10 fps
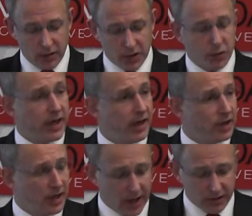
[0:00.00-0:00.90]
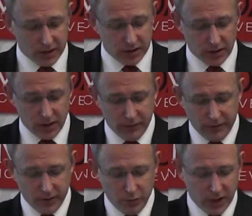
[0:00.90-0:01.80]
which we have inherited
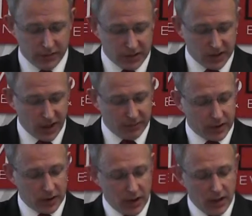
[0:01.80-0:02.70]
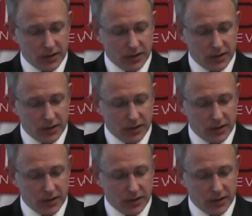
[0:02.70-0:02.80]
from the previous government.